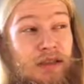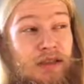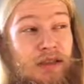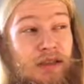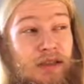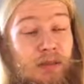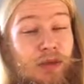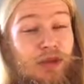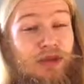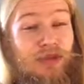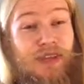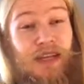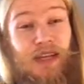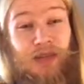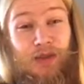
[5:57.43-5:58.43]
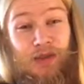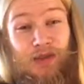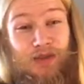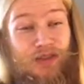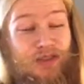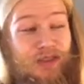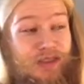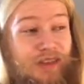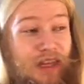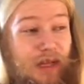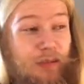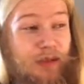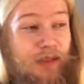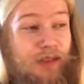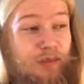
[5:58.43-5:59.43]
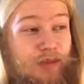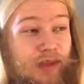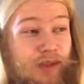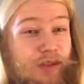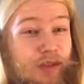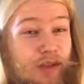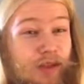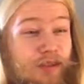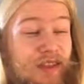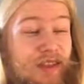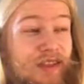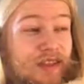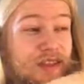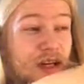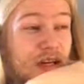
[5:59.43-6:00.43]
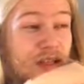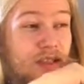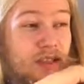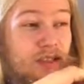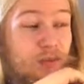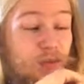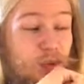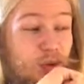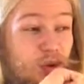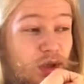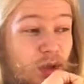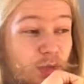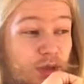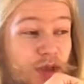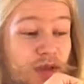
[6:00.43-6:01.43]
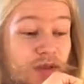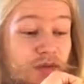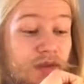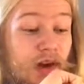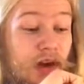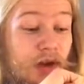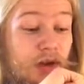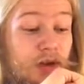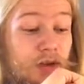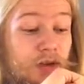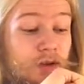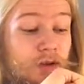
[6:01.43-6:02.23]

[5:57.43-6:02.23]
the most dangerous apex predator I've designed is probably the Vire,